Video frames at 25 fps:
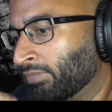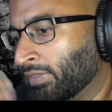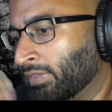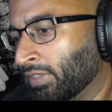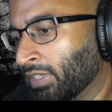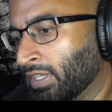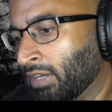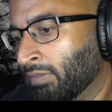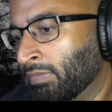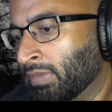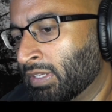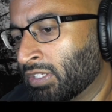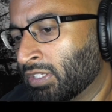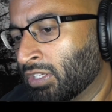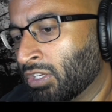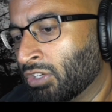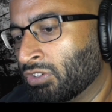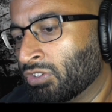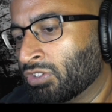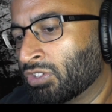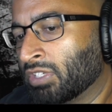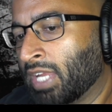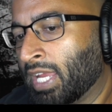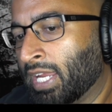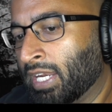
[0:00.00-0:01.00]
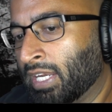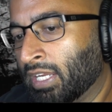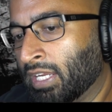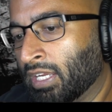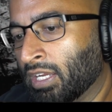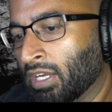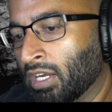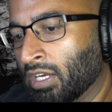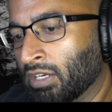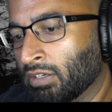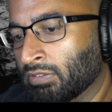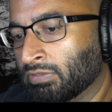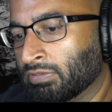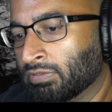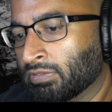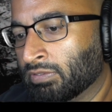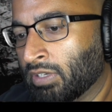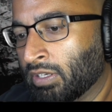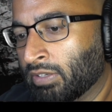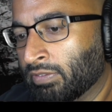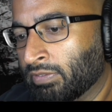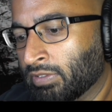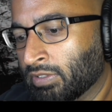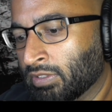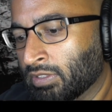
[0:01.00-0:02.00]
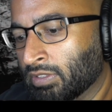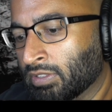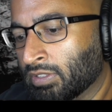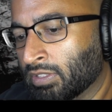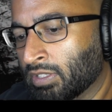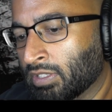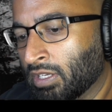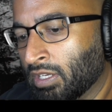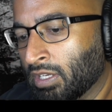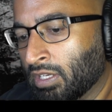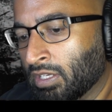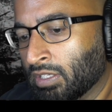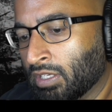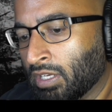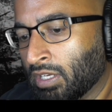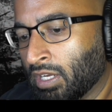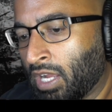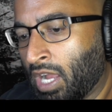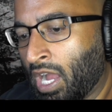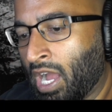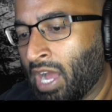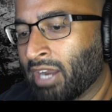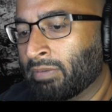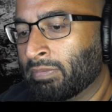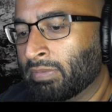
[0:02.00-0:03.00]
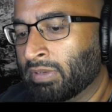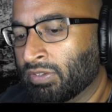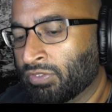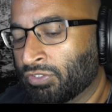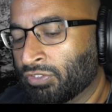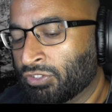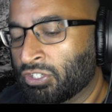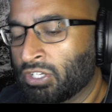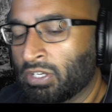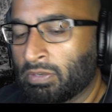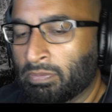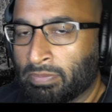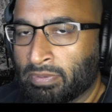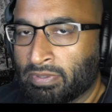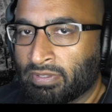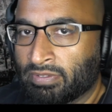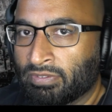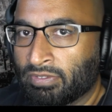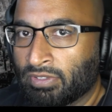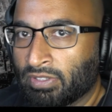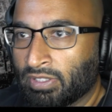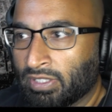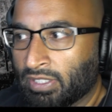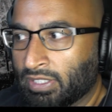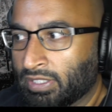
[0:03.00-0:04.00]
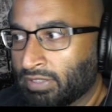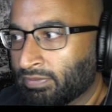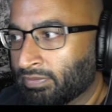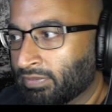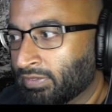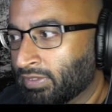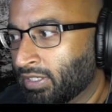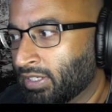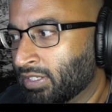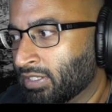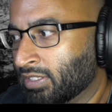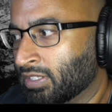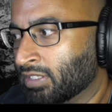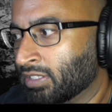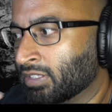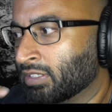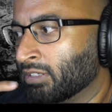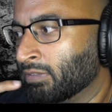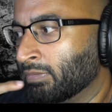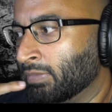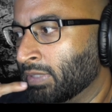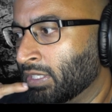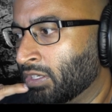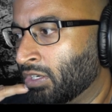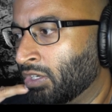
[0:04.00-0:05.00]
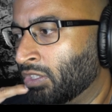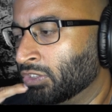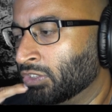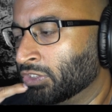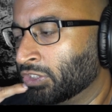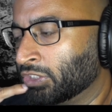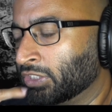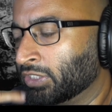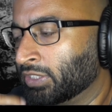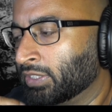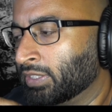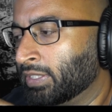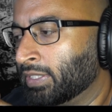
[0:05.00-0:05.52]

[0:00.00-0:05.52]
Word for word: a misunderstanding of of a, a economy of sheep, a system and a culture.